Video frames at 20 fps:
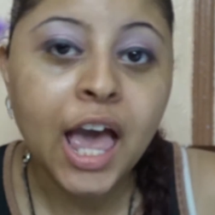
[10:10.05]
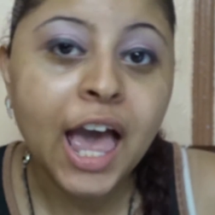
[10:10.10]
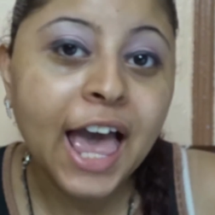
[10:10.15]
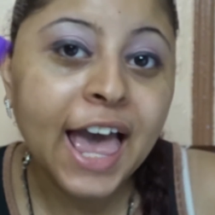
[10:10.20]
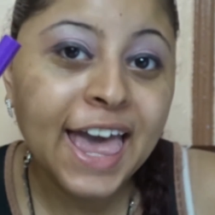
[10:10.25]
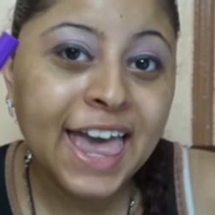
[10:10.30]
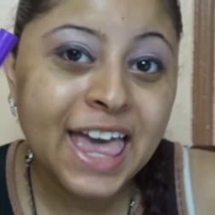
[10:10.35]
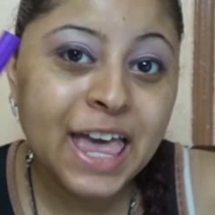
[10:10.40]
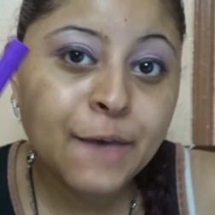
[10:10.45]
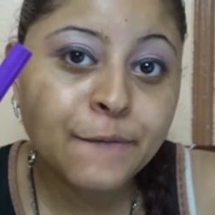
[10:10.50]

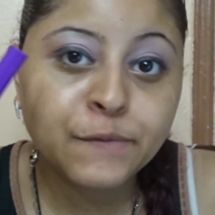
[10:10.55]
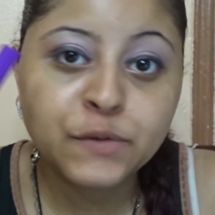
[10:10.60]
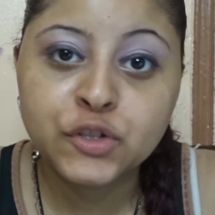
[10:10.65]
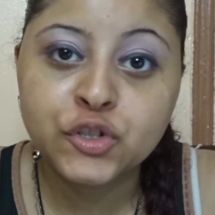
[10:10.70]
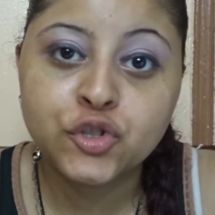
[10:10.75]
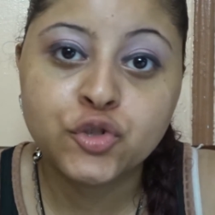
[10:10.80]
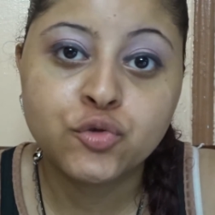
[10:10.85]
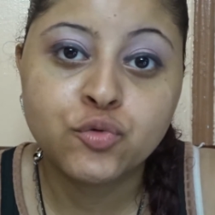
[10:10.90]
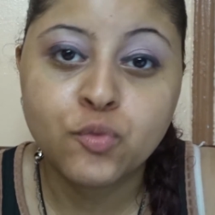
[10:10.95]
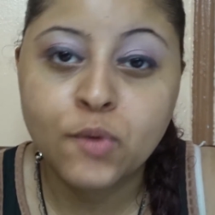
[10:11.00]
I have
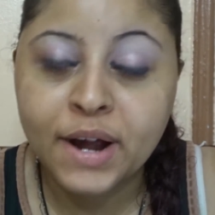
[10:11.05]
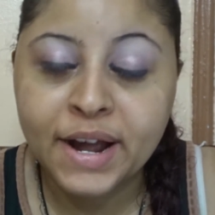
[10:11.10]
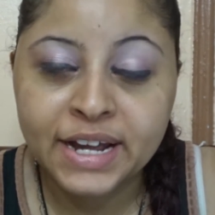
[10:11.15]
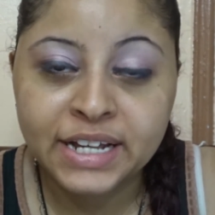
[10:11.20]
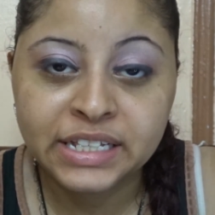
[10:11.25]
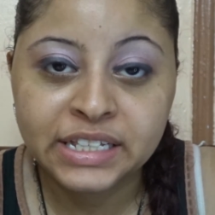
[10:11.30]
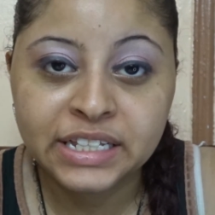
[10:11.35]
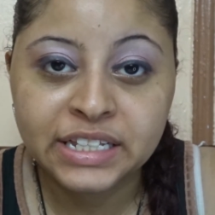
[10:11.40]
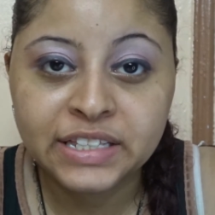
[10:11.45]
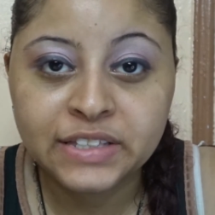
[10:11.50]

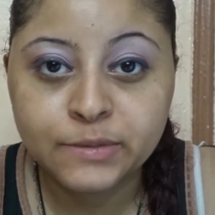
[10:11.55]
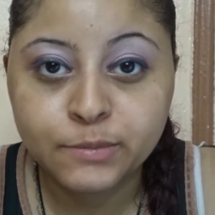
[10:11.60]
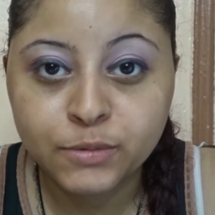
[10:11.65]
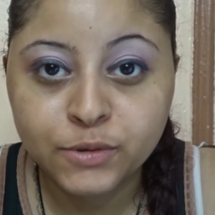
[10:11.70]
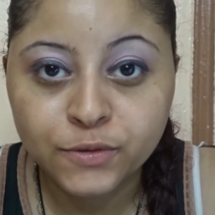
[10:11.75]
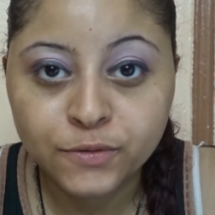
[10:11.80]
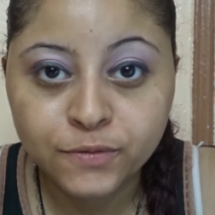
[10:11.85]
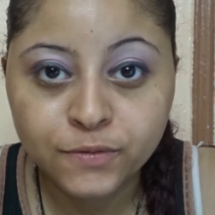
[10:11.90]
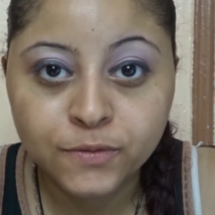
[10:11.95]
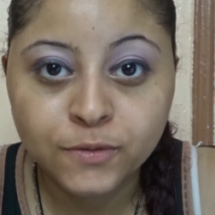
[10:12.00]
tried this
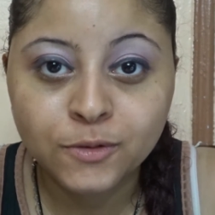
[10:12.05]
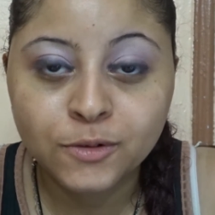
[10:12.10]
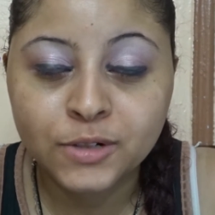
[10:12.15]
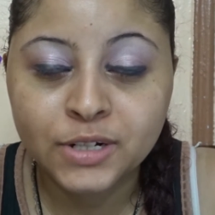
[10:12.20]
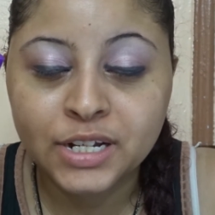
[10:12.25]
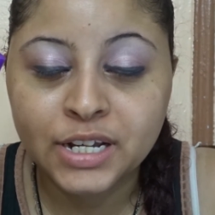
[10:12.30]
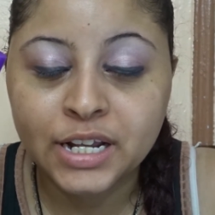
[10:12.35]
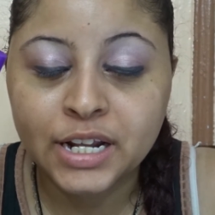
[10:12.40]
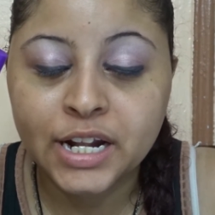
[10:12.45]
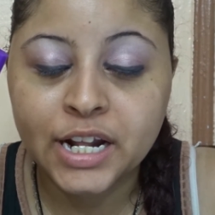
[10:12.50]
before
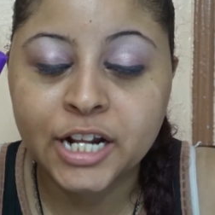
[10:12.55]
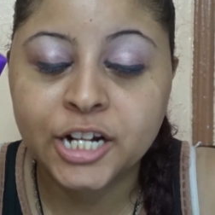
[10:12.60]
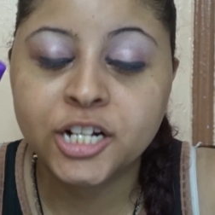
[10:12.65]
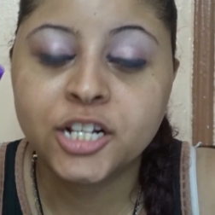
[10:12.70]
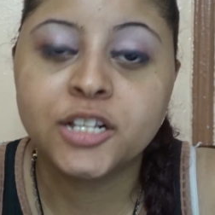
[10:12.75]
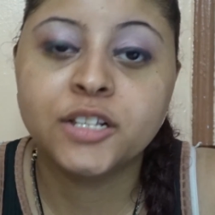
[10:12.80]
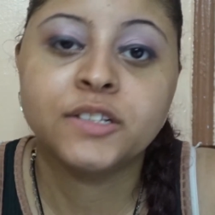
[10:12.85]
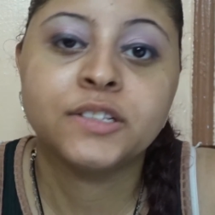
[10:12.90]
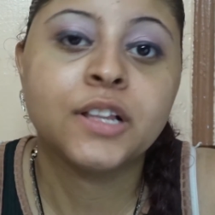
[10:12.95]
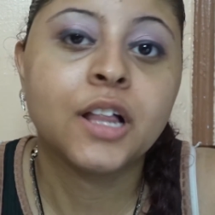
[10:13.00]
and I
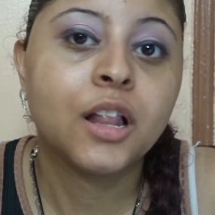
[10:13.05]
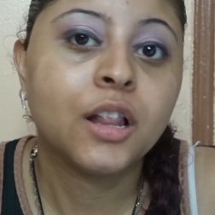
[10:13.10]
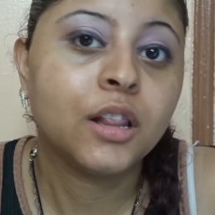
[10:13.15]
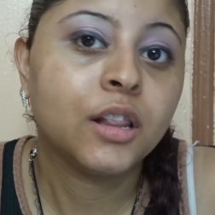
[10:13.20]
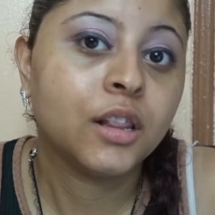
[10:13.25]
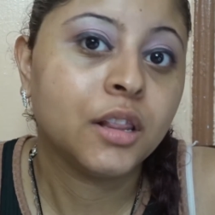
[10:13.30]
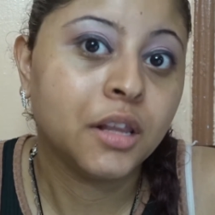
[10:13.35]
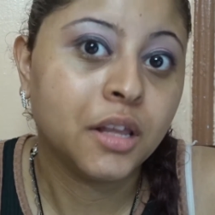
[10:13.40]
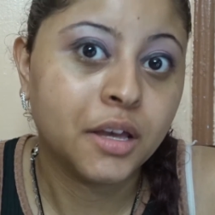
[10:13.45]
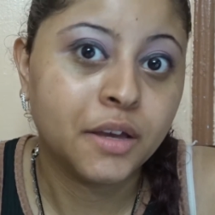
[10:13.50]
just
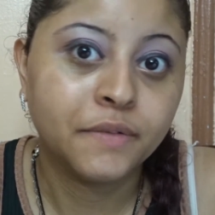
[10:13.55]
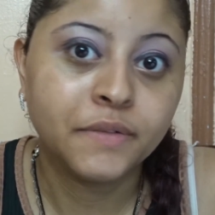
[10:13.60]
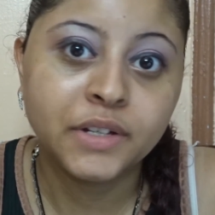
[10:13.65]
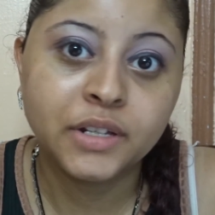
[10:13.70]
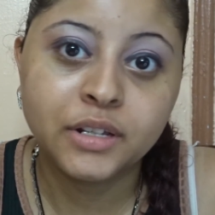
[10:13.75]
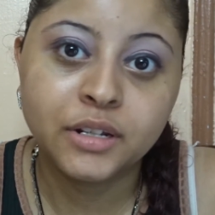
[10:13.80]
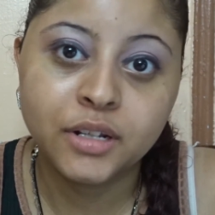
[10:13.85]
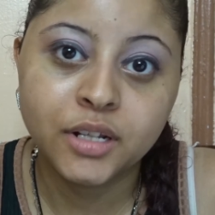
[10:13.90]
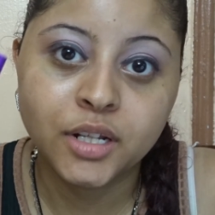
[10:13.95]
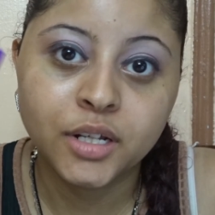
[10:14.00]
love
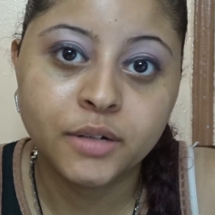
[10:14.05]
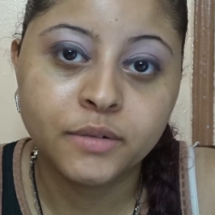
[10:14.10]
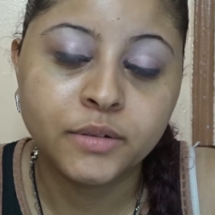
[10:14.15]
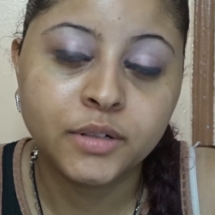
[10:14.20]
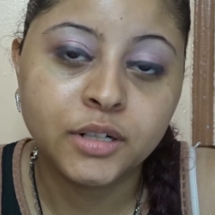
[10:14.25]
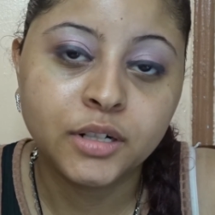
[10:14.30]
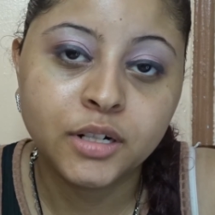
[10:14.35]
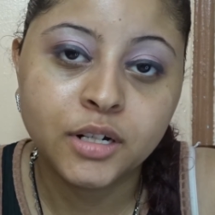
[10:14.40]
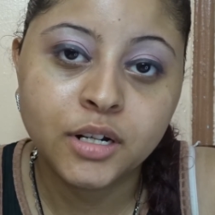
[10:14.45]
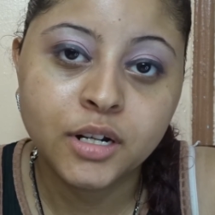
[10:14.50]
it, love
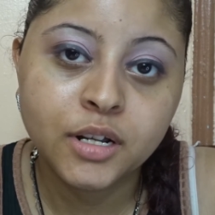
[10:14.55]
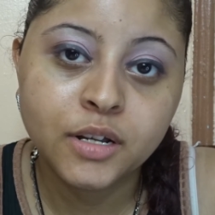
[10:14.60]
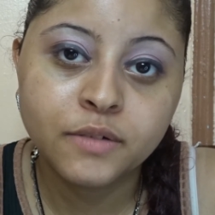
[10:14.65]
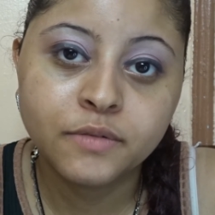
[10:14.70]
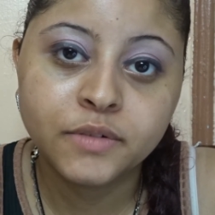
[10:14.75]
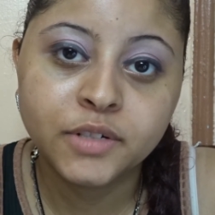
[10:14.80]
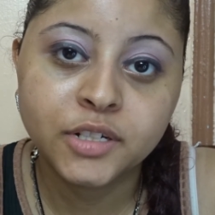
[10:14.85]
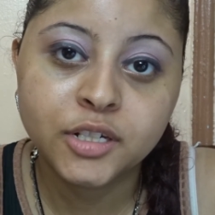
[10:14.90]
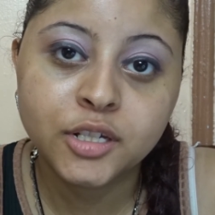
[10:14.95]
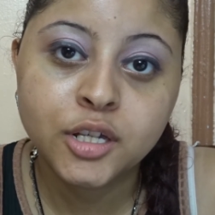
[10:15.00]
it,
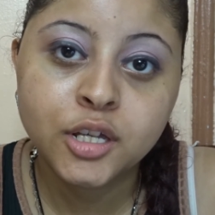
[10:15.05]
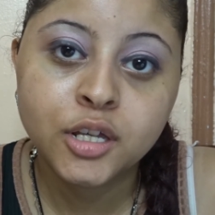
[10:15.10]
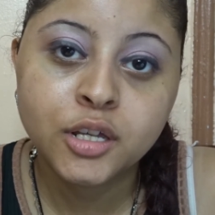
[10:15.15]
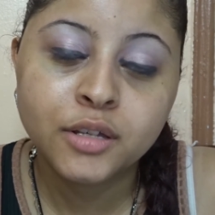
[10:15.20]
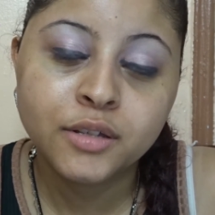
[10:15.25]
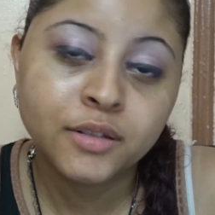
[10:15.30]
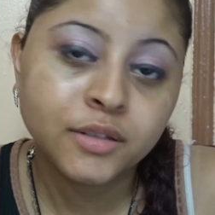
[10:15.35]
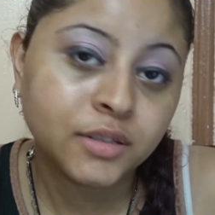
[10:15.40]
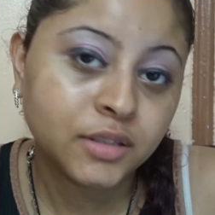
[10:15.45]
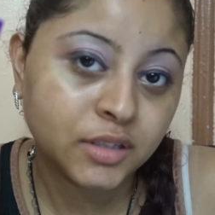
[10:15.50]
love it
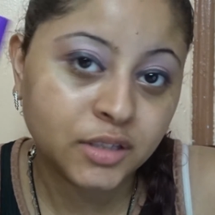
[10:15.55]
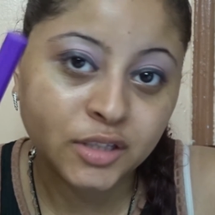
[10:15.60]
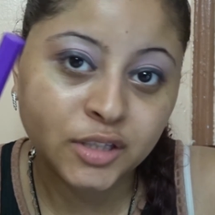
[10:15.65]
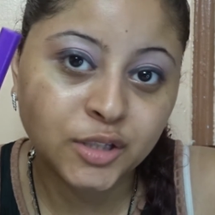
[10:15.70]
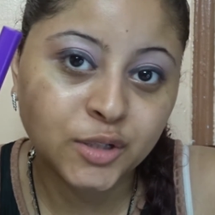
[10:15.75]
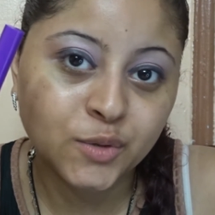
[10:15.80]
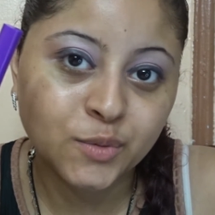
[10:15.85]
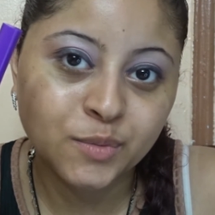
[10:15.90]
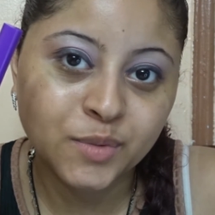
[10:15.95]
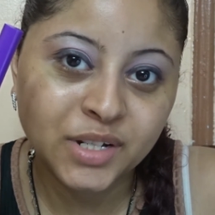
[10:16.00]

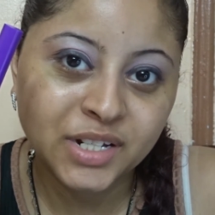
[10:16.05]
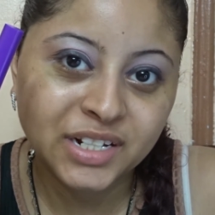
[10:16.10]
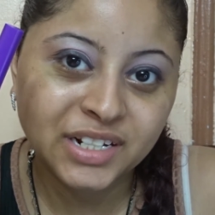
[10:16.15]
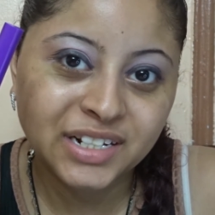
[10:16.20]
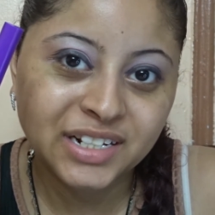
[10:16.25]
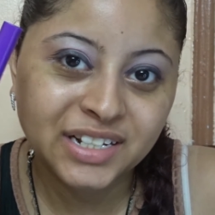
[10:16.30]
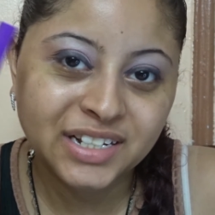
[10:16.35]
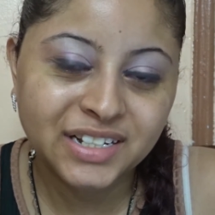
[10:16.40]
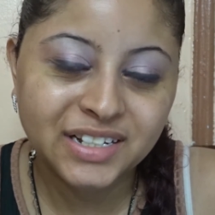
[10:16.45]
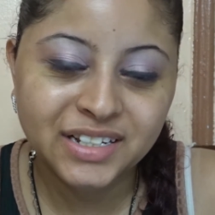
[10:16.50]
so
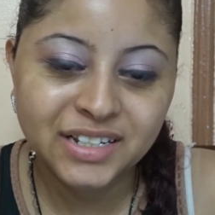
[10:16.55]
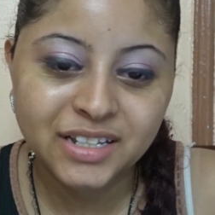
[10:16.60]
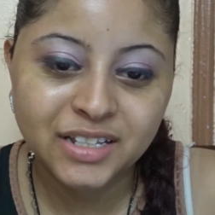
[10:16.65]
much.